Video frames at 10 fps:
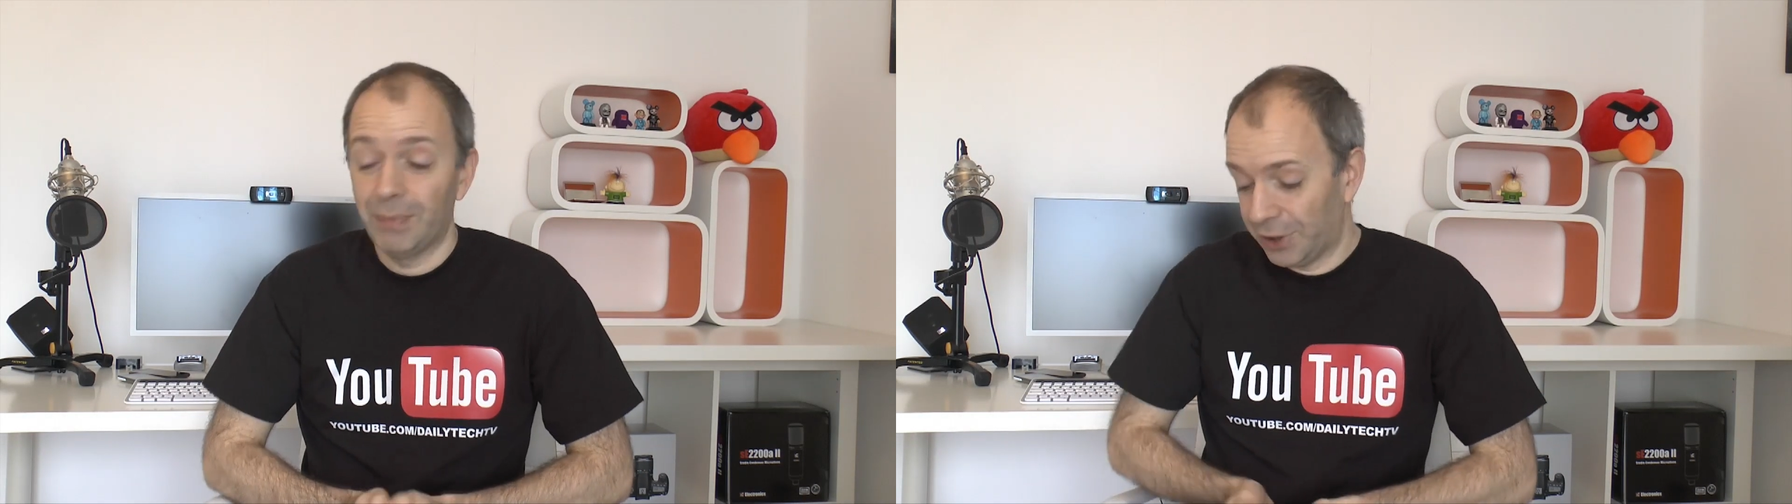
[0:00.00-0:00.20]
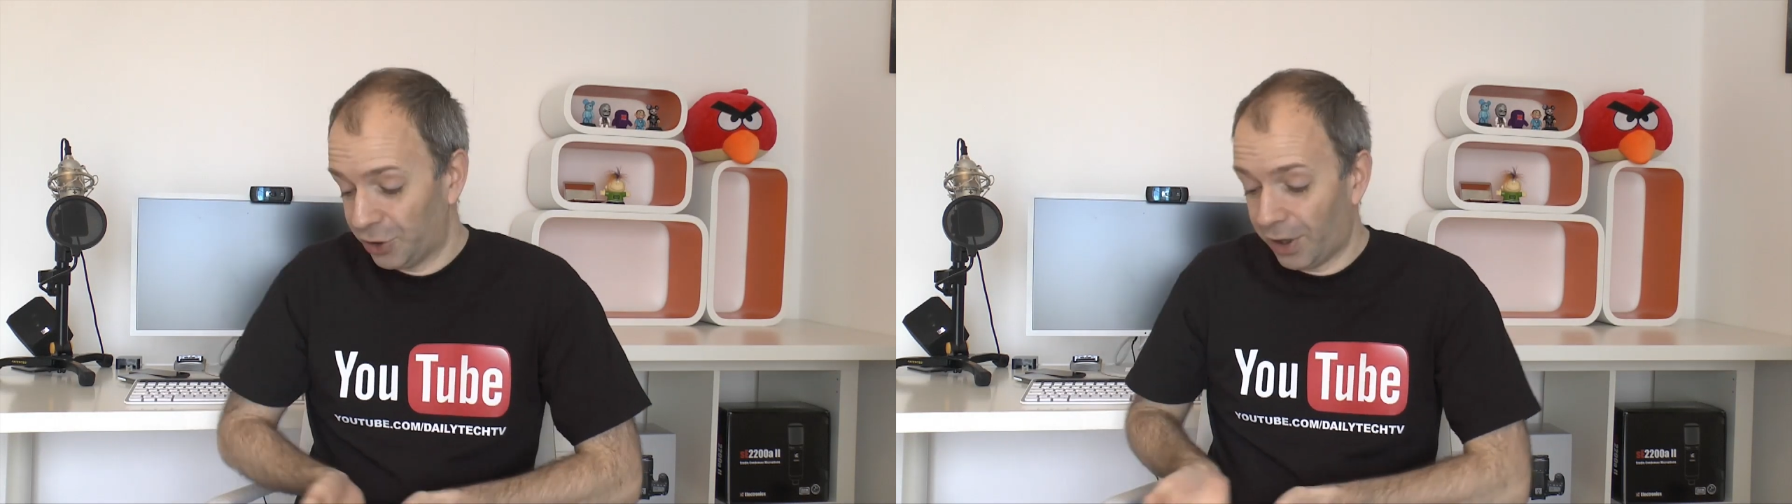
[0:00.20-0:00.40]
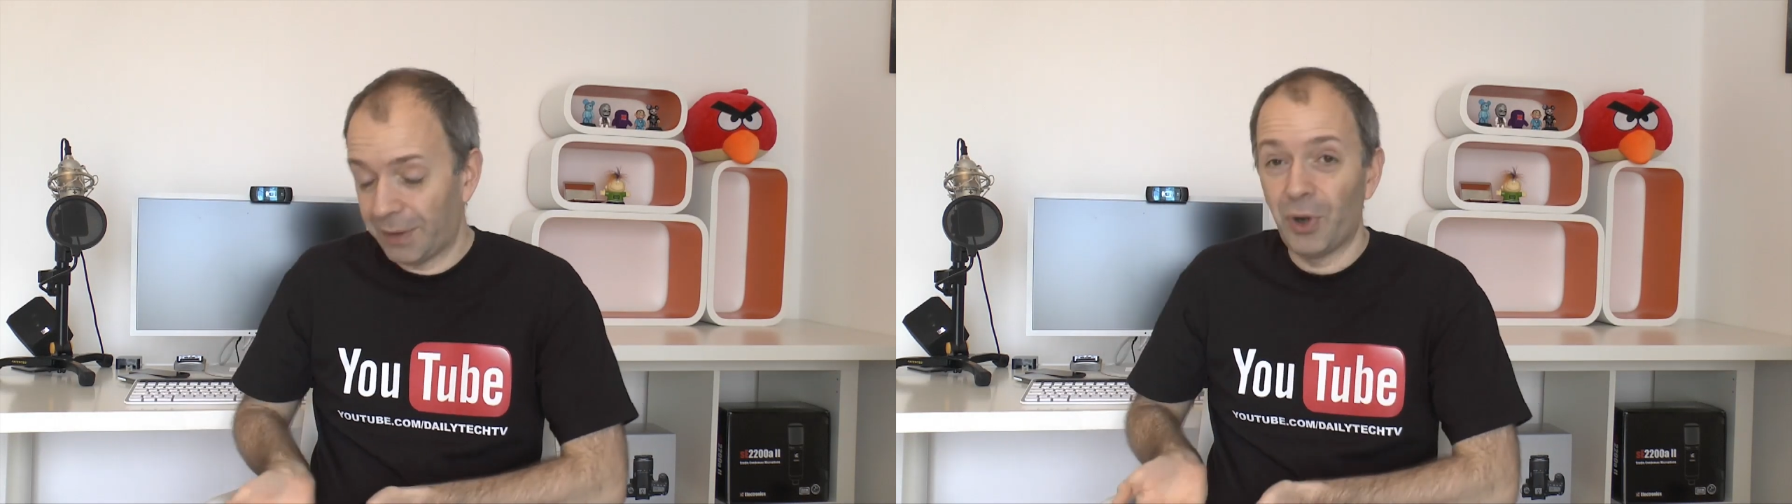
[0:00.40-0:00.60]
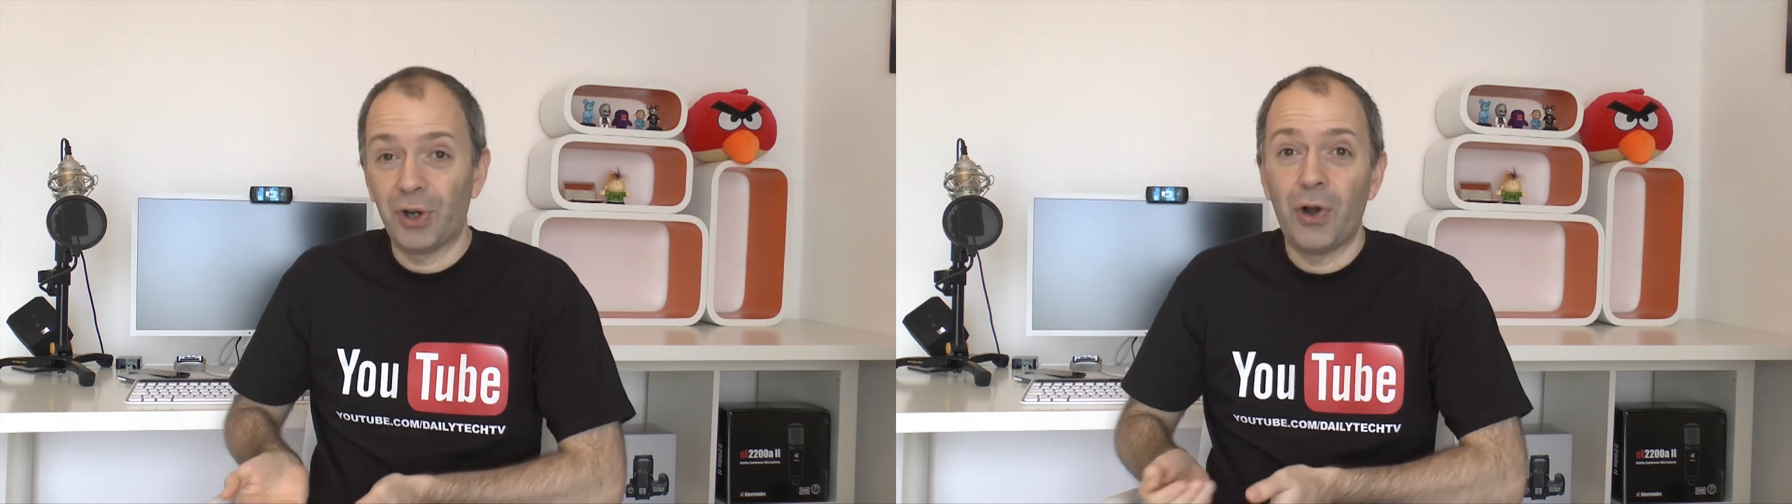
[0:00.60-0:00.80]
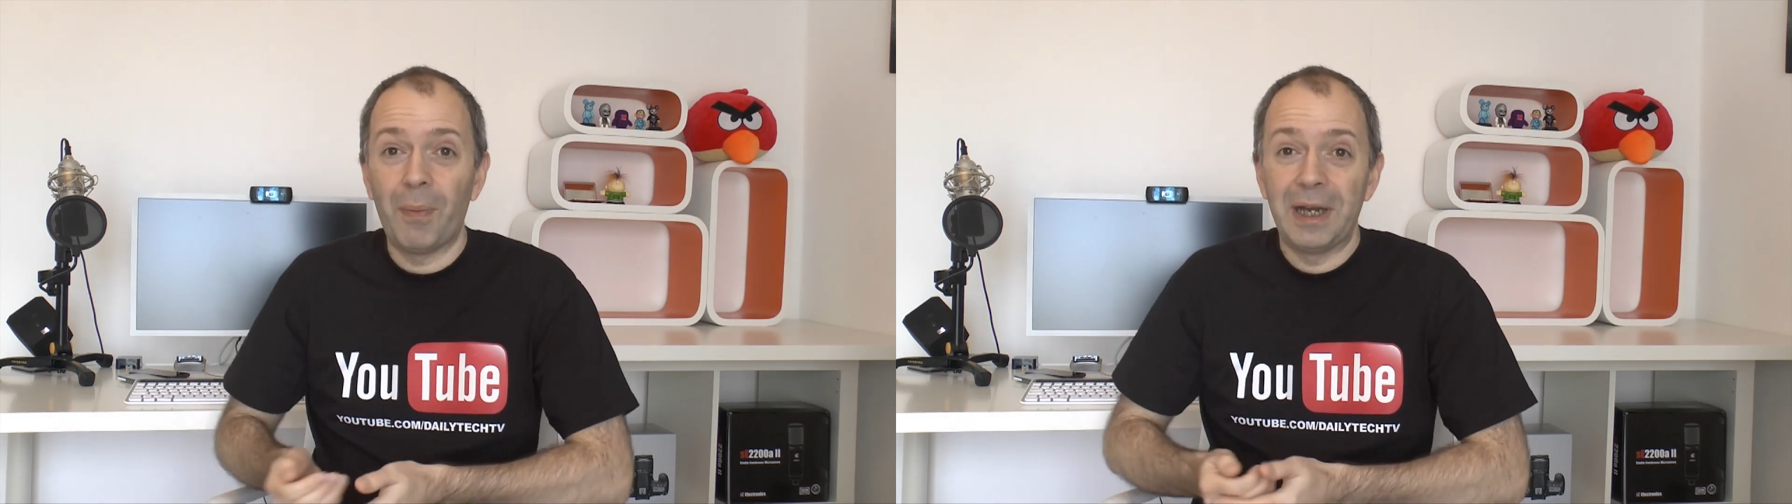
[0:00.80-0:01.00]
much like
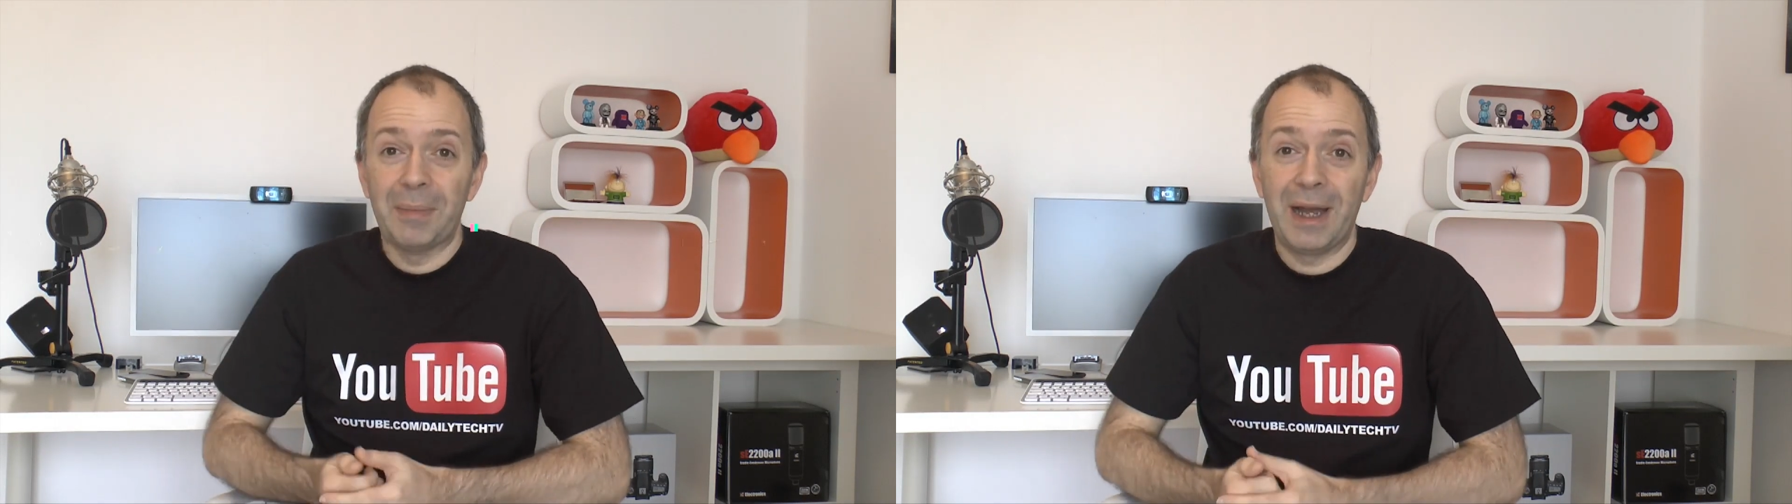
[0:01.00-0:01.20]
my comment